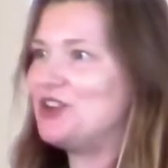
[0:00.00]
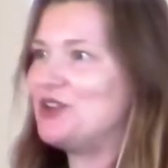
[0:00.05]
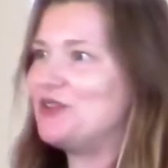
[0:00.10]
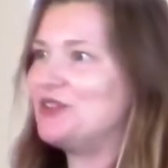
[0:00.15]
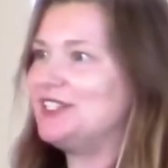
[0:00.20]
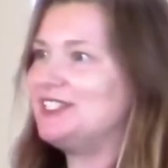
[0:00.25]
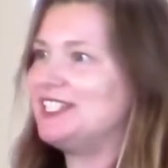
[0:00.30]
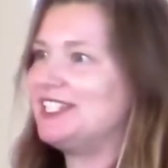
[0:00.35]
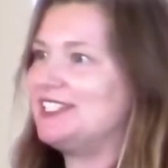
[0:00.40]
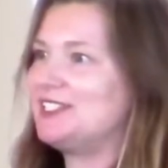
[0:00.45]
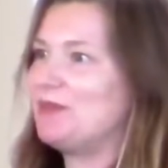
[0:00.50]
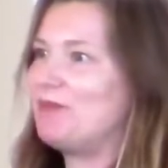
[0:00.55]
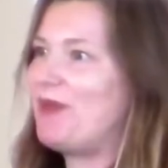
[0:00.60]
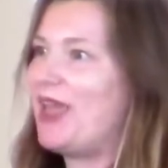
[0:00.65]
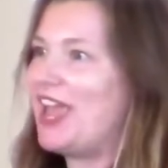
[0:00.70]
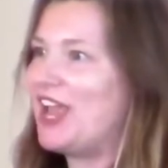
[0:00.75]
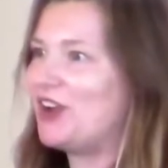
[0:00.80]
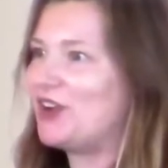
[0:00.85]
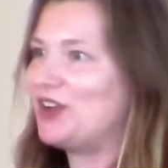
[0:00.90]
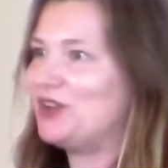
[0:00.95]
know this as a
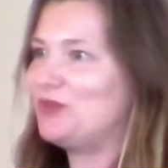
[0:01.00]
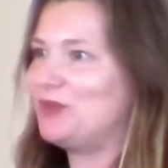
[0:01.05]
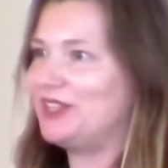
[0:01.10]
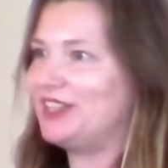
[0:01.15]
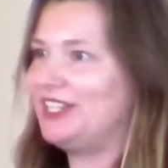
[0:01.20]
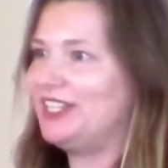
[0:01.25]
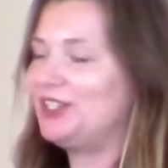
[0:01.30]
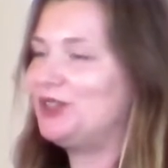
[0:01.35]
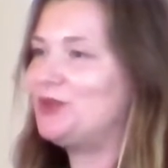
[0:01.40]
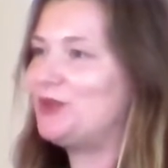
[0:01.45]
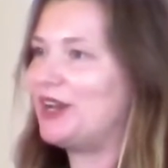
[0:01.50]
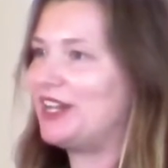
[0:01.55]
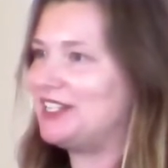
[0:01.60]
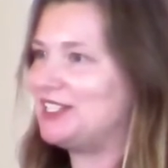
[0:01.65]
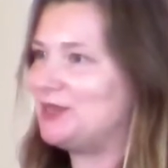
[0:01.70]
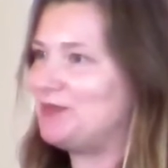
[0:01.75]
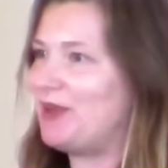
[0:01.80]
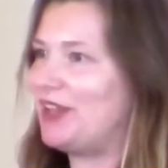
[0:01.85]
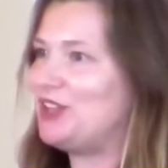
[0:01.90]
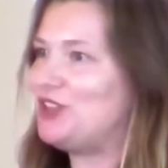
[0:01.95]
parent with little
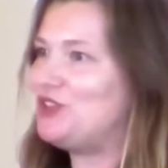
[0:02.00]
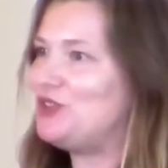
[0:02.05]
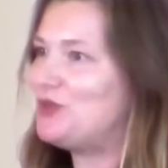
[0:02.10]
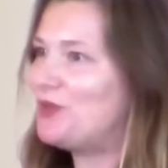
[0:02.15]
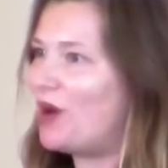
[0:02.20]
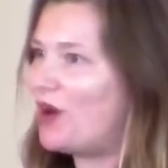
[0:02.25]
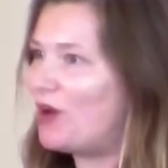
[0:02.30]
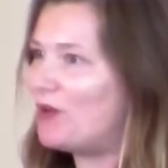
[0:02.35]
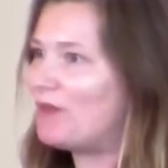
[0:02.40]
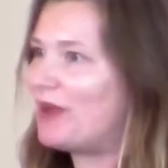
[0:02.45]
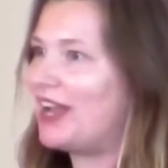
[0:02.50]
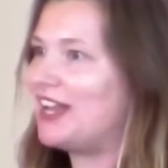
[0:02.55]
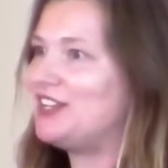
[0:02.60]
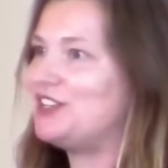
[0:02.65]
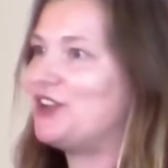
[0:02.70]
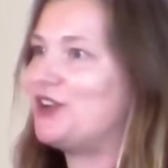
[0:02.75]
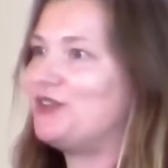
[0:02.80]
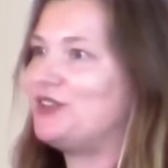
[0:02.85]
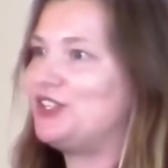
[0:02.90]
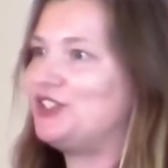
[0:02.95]
ones, but you all might
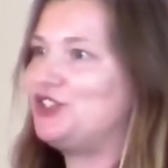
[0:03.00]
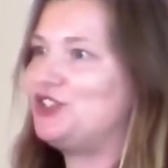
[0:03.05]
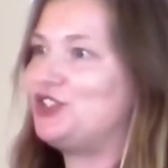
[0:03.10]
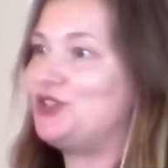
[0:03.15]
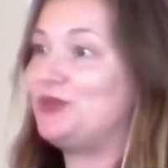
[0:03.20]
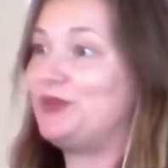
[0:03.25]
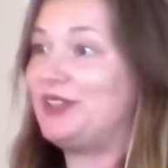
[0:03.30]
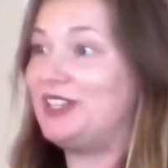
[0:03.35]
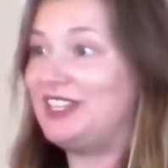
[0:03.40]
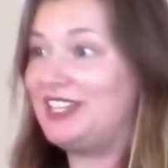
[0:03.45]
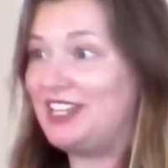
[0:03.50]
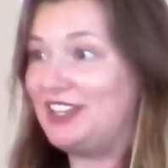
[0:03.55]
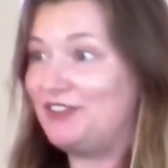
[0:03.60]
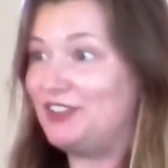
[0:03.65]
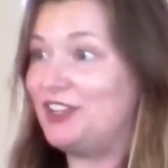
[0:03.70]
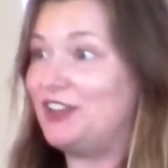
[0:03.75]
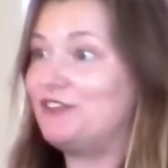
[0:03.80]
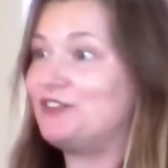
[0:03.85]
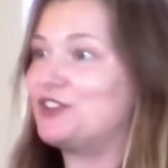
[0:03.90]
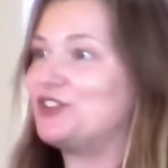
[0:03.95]
know this too,
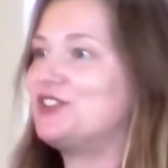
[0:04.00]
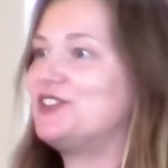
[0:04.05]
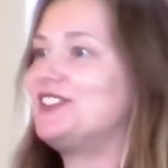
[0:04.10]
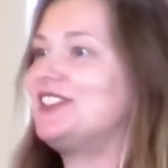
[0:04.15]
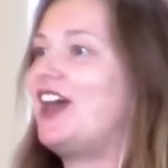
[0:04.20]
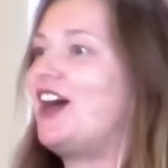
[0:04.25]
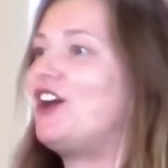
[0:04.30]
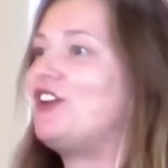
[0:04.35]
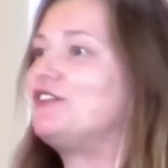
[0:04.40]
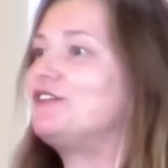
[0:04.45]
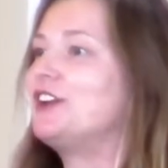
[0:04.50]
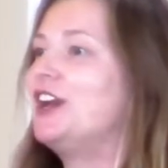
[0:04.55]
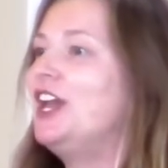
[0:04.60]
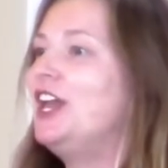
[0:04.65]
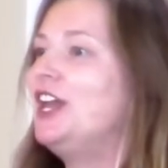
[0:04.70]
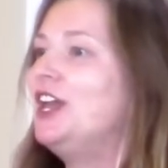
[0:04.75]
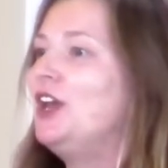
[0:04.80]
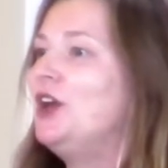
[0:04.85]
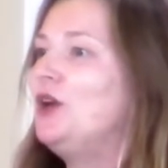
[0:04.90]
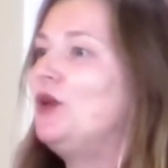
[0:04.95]
even of yourself.
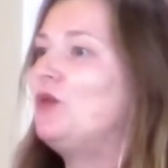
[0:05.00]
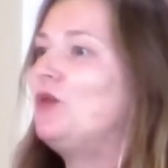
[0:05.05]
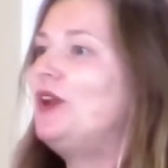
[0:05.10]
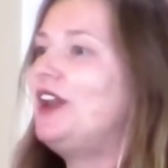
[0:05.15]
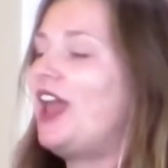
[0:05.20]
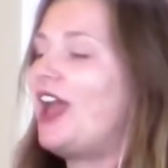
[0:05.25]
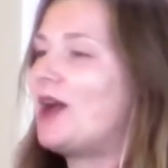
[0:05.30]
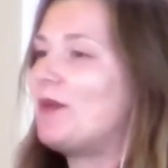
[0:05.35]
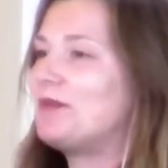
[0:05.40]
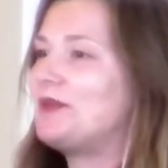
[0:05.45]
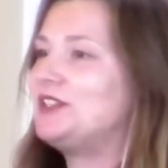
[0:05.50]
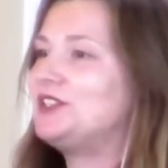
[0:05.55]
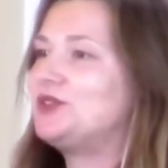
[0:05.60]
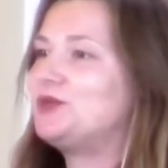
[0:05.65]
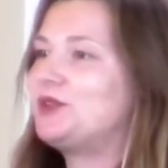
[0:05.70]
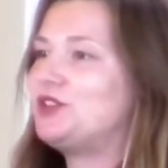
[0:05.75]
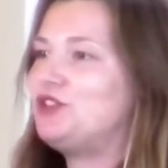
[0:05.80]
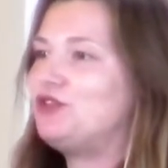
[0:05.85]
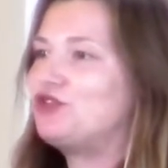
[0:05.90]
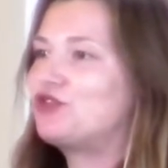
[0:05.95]
What happens
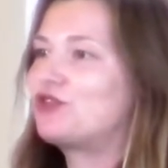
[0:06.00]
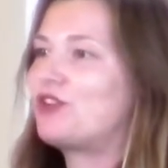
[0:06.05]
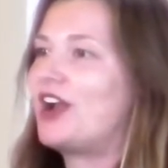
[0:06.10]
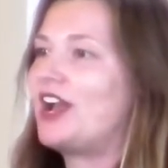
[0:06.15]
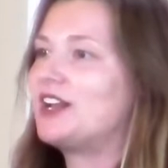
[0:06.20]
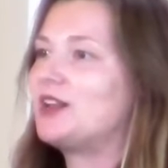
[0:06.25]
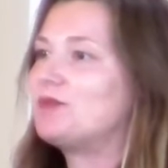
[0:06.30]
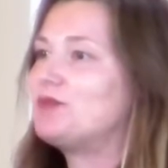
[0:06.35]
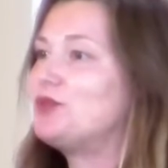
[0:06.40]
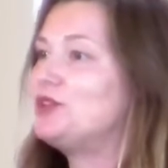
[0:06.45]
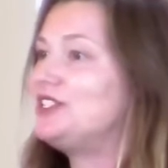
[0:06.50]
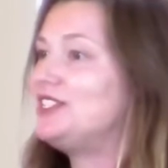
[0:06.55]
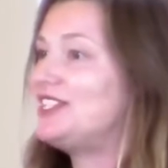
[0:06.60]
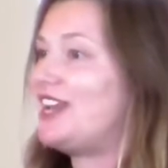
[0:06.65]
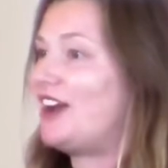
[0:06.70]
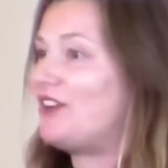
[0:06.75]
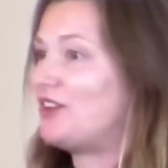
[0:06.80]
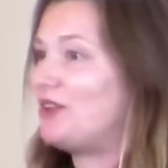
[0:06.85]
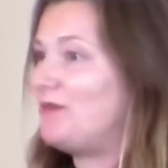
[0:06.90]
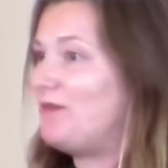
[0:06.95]
when you try to put
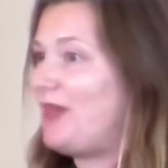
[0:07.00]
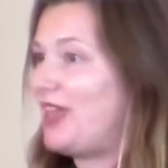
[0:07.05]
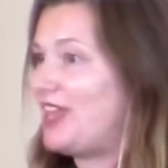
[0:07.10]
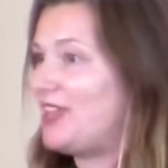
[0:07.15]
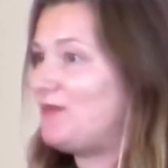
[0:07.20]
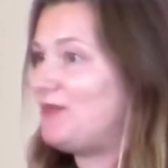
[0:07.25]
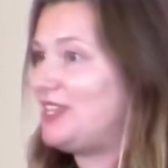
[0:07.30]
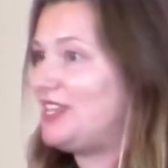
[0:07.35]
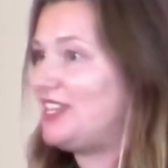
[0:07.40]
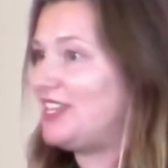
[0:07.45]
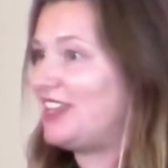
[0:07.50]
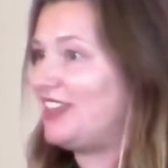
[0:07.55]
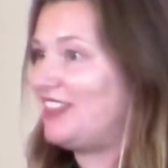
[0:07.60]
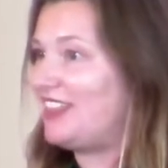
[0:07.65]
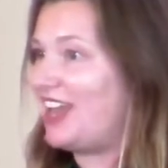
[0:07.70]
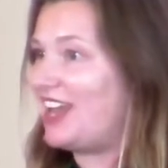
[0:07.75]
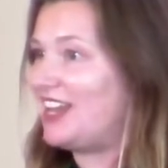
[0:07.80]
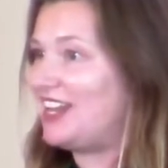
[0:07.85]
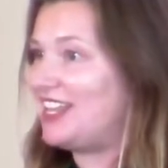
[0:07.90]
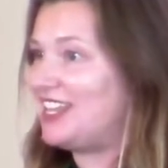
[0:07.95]
down a baby
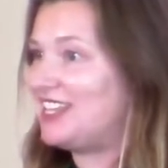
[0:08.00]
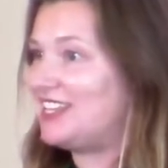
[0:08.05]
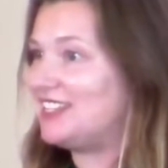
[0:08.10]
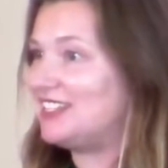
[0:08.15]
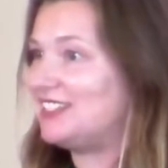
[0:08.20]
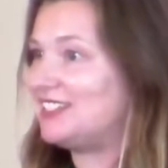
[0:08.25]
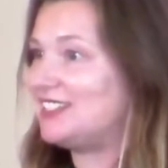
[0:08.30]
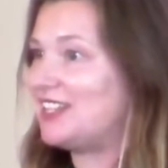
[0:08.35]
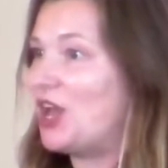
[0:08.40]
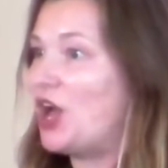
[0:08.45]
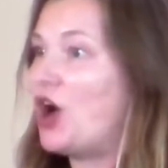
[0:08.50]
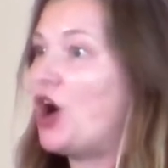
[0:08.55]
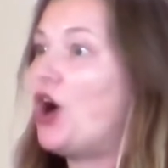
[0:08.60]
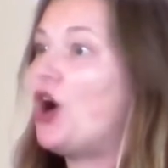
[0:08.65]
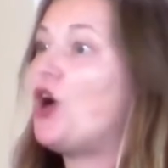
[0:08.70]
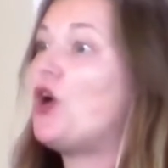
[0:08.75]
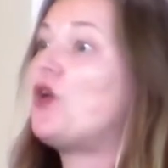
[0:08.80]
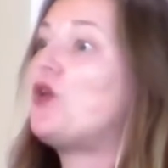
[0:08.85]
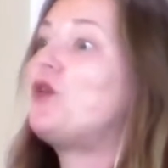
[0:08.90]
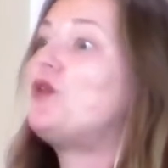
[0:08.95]
that is
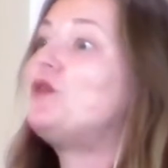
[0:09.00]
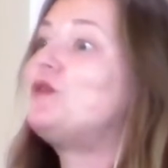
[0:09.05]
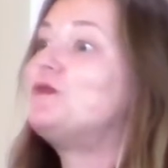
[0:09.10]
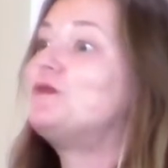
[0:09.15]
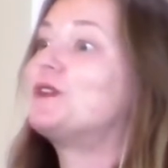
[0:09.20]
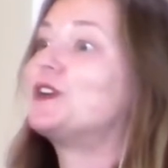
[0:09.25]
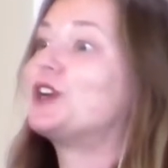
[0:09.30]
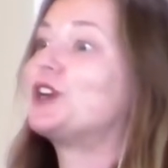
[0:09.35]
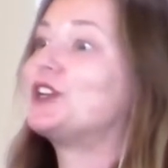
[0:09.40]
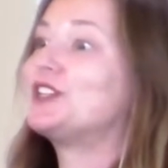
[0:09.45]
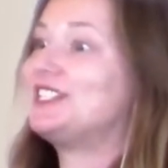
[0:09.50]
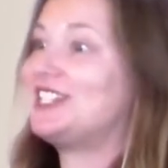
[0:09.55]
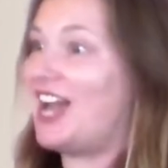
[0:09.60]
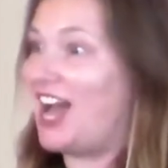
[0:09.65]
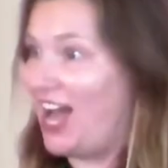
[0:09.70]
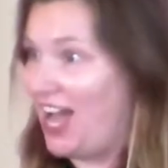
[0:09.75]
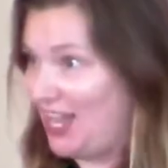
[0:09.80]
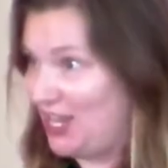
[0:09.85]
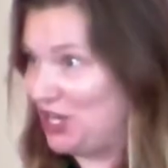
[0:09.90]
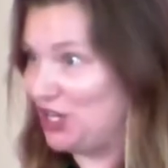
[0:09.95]

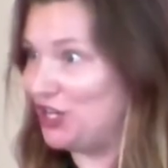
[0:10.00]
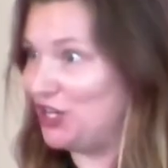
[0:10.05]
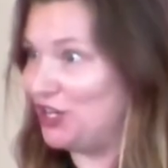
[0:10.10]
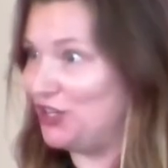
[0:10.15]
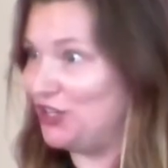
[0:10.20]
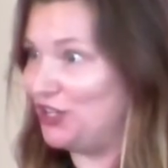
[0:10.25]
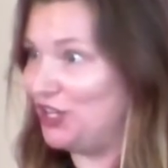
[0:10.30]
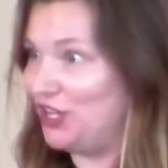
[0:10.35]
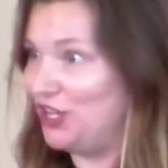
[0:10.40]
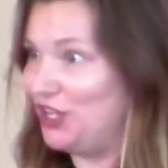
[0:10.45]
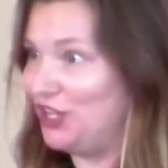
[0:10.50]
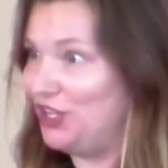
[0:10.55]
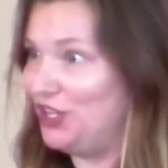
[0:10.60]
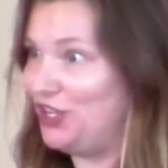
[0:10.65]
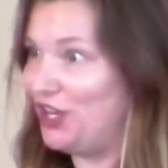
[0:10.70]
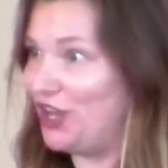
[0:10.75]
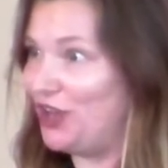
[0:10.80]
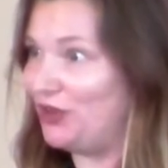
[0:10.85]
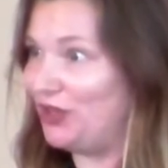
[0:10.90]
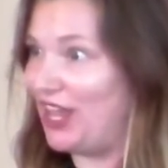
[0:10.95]
overtired. You
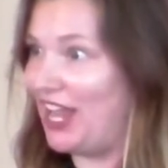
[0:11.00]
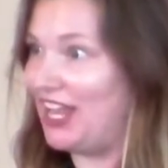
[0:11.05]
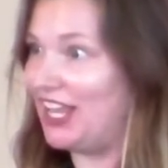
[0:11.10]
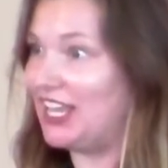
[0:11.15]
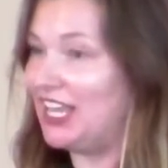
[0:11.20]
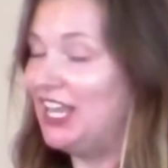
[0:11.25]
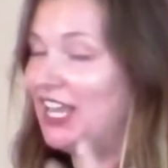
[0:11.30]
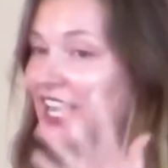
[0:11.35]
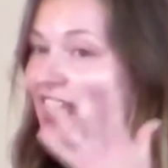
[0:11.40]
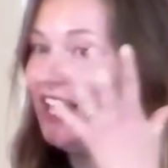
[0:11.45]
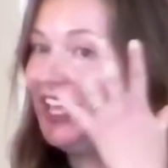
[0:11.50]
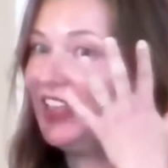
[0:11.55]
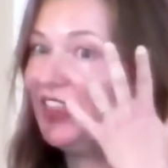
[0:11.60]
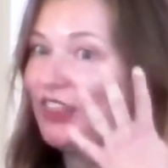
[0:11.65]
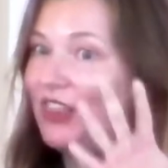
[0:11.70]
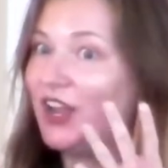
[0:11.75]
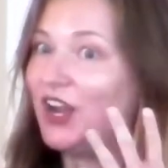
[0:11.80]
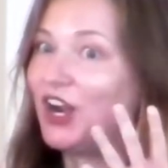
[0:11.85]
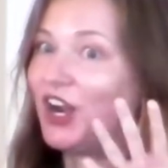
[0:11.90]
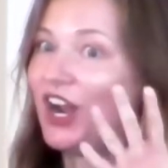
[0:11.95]
know, like
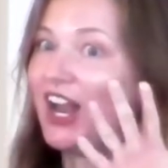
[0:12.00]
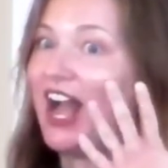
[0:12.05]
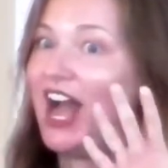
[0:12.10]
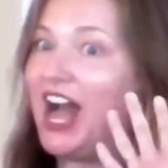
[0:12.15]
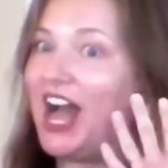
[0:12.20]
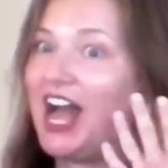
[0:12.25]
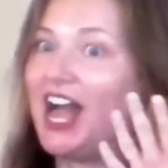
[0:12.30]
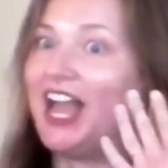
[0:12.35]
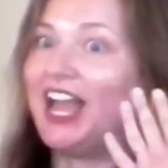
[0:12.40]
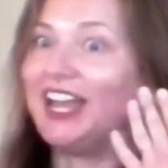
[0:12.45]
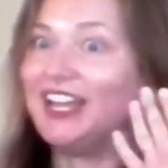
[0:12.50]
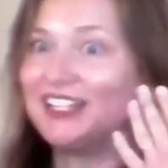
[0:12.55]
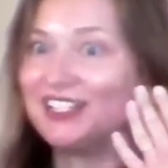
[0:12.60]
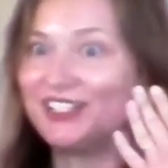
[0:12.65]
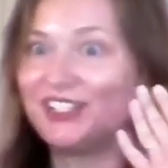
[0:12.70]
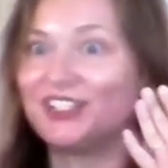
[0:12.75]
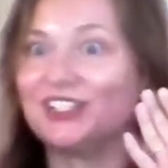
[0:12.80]
their eyes